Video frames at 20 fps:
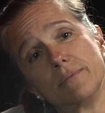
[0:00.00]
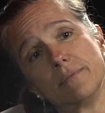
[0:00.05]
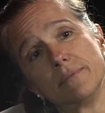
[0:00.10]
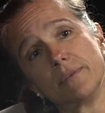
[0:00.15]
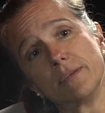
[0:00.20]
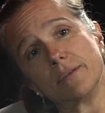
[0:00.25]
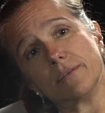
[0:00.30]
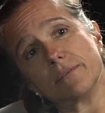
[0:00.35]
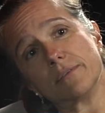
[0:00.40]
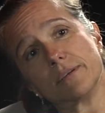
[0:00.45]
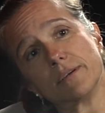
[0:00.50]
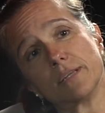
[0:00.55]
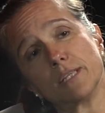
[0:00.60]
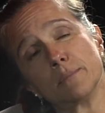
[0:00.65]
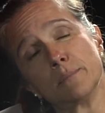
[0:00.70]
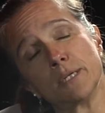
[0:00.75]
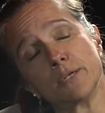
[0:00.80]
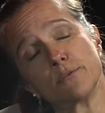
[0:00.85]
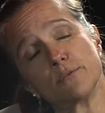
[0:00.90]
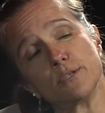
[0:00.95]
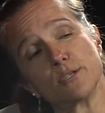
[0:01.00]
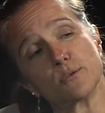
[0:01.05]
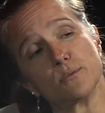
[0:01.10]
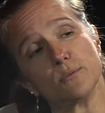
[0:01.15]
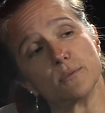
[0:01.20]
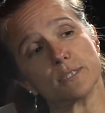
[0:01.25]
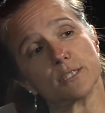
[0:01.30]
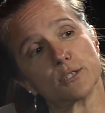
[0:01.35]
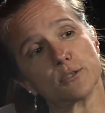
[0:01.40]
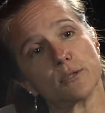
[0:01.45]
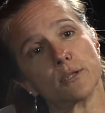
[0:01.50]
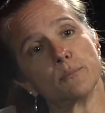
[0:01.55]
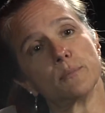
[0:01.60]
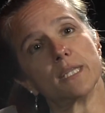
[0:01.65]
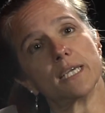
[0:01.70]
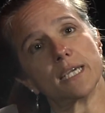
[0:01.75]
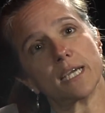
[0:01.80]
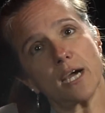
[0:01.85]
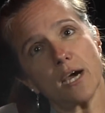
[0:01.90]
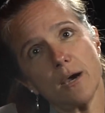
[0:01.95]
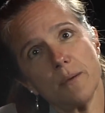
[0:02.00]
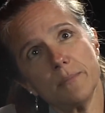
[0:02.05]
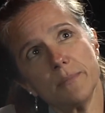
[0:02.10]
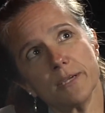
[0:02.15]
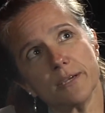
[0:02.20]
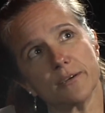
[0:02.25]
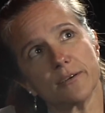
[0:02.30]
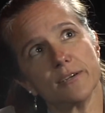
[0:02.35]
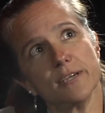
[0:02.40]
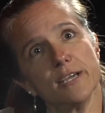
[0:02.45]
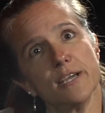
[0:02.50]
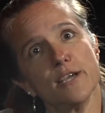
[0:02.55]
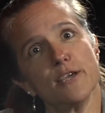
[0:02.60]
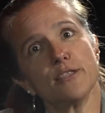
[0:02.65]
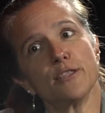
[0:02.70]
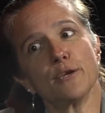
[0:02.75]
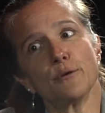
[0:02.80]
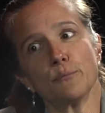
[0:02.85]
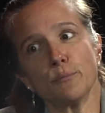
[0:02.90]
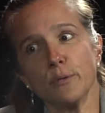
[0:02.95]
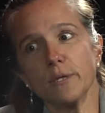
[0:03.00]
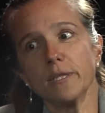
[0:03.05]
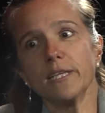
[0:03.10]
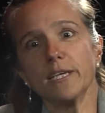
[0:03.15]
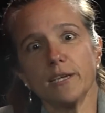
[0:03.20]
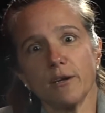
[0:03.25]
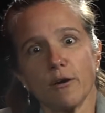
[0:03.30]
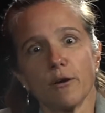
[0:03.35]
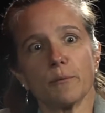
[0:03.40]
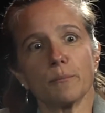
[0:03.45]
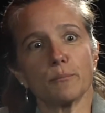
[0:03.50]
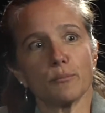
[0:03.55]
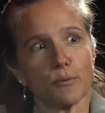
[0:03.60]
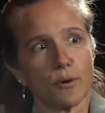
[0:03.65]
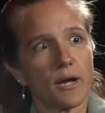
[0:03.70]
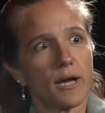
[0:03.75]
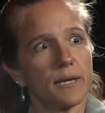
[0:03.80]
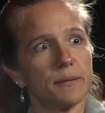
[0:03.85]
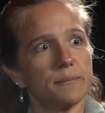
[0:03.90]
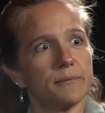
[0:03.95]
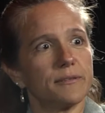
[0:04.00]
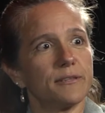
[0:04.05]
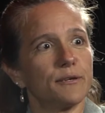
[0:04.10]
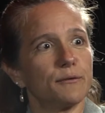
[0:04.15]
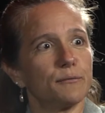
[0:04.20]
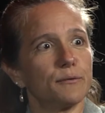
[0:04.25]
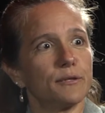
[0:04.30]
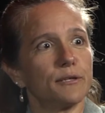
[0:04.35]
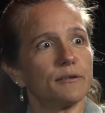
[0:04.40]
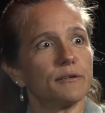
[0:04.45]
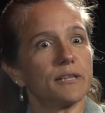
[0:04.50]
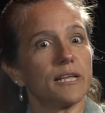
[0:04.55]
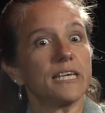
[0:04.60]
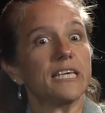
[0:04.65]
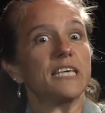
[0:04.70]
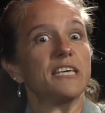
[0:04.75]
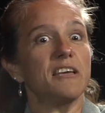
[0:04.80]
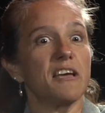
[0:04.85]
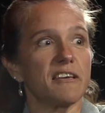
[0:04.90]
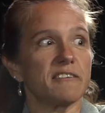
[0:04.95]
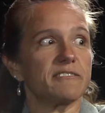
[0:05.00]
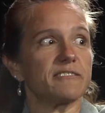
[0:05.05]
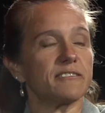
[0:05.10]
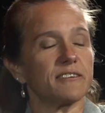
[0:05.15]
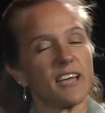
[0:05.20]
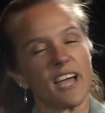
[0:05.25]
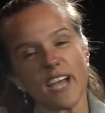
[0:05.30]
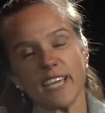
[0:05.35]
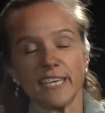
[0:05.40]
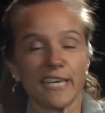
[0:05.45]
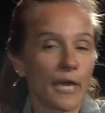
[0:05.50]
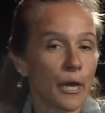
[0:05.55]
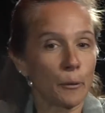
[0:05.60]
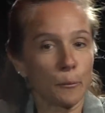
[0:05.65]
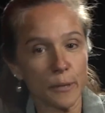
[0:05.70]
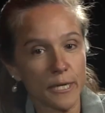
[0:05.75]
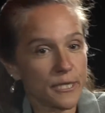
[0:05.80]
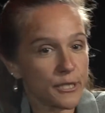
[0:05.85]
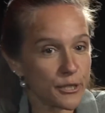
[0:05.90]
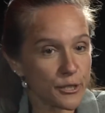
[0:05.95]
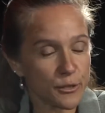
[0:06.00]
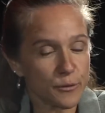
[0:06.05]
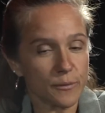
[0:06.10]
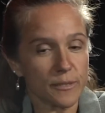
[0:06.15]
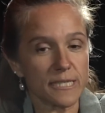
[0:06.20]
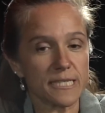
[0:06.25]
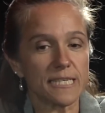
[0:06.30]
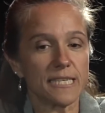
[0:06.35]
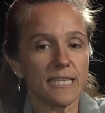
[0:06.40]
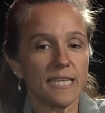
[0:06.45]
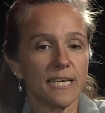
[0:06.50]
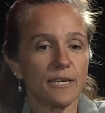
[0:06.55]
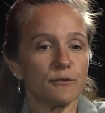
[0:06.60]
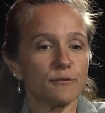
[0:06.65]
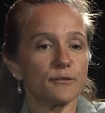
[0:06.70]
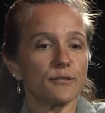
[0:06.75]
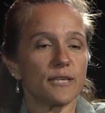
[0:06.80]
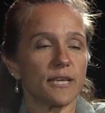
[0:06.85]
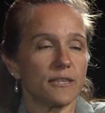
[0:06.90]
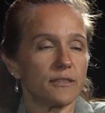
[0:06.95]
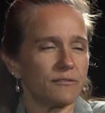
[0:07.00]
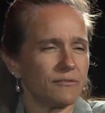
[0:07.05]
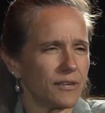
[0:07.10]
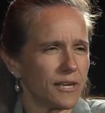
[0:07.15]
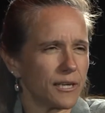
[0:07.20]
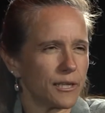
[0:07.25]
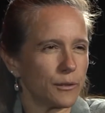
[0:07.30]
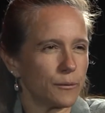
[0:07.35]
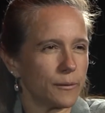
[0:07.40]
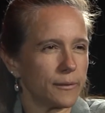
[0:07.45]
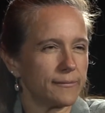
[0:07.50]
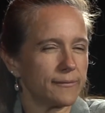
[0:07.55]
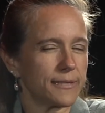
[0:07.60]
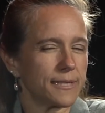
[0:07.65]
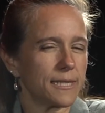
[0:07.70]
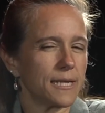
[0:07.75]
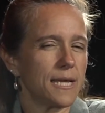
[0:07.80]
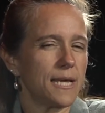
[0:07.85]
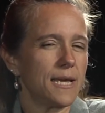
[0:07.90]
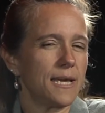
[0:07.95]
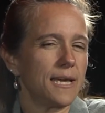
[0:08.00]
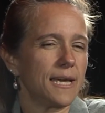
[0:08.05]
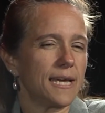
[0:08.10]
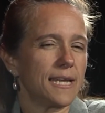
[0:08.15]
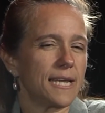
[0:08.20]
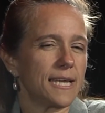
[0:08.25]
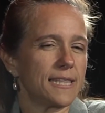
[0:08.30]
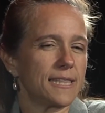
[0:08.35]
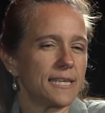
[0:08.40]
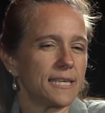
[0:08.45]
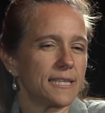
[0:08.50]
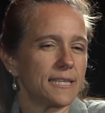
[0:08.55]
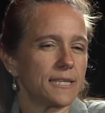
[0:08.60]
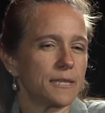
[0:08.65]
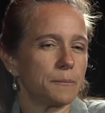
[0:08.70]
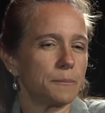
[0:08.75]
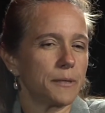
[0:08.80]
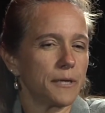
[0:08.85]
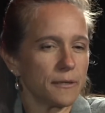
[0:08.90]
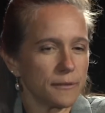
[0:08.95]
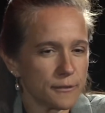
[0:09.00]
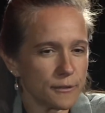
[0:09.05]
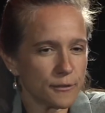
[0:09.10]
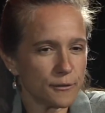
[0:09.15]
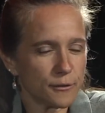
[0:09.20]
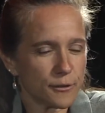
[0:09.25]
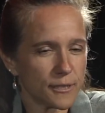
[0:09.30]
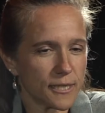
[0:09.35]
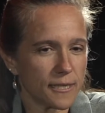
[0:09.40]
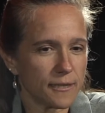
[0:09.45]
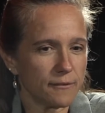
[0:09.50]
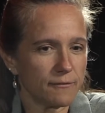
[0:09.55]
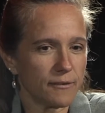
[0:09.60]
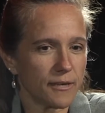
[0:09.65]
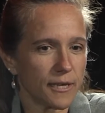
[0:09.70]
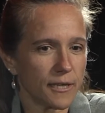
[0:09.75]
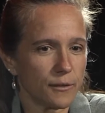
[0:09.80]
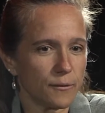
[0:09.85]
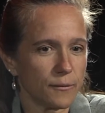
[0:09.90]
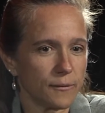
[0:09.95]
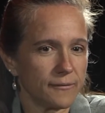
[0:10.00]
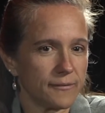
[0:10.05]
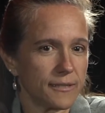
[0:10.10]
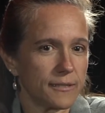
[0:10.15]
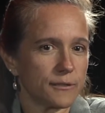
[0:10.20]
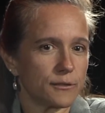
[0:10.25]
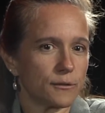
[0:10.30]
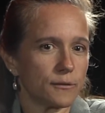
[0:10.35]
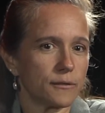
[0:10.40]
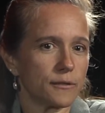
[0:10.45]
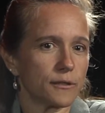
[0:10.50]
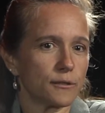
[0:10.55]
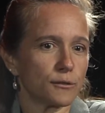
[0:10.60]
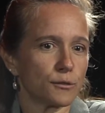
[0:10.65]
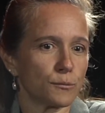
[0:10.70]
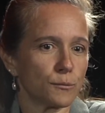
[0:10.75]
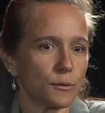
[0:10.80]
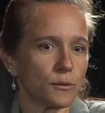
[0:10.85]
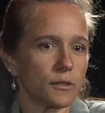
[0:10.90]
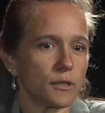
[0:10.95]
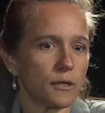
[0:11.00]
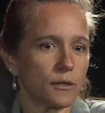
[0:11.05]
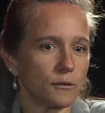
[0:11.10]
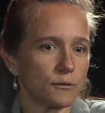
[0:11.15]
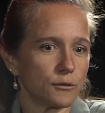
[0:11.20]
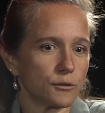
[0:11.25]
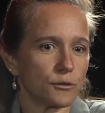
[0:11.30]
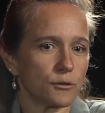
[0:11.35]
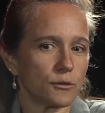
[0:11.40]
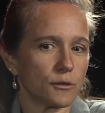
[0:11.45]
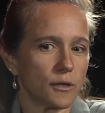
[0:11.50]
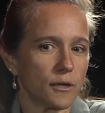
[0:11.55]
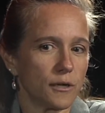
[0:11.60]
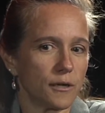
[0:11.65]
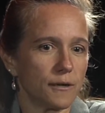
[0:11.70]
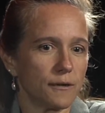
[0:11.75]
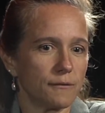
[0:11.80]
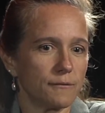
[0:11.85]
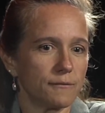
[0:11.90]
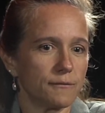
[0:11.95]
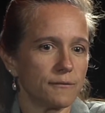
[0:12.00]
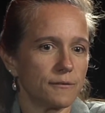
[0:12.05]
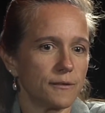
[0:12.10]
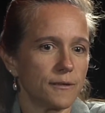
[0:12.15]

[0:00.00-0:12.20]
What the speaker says: their elementary schools. And so then when they come here, they really are primed. They really are like, yes, I can't wait to do this. And they understand the value of it. Mm-hmm. And I think that the parents understand the value of it, so that there's a real culture of